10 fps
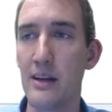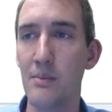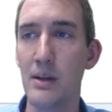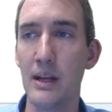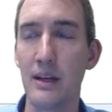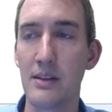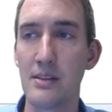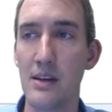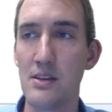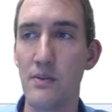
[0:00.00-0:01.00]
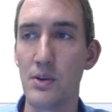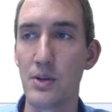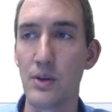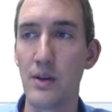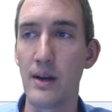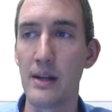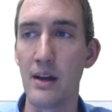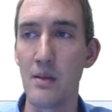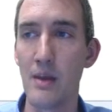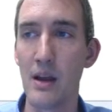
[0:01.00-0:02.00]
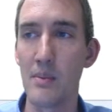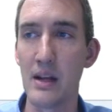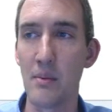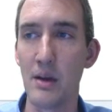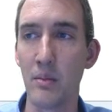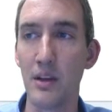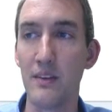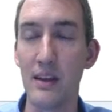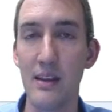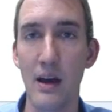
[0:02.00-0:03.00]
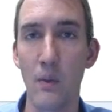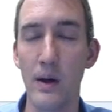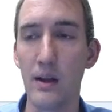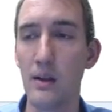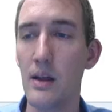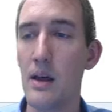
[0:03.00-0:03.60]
Depending on the size of your screen right now, you may or may not be able to see that well.